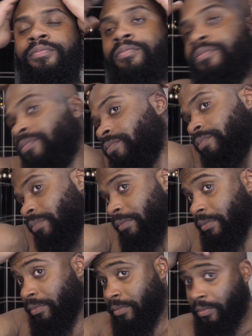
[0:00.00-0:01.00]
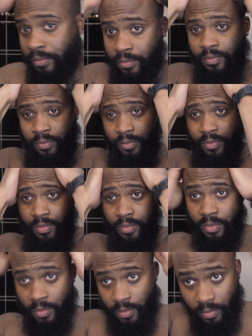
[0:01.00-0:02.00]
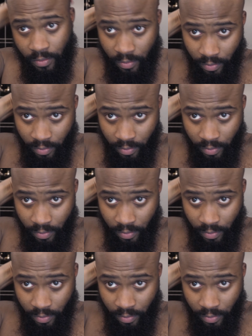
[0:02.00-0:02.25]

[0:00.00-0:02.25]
(no one is talking)